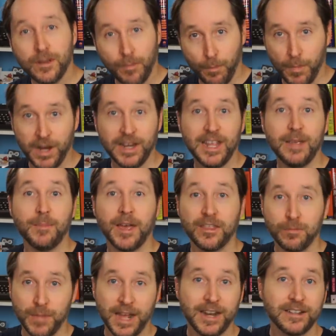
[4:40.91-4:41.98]
money,
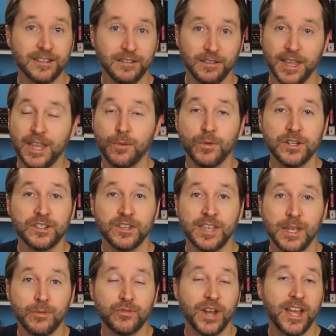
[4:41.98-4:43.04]
mathematics, and language to
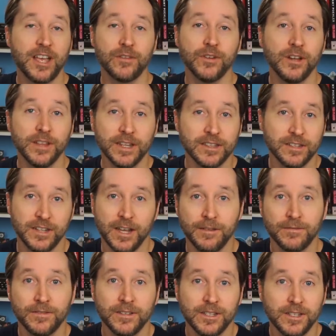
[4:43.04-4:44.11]
keep track of all that
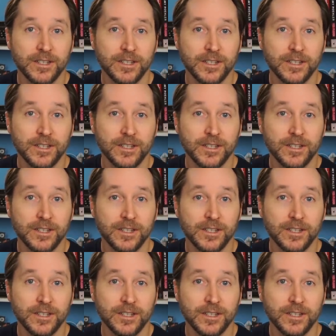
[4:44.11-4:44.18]
stuff.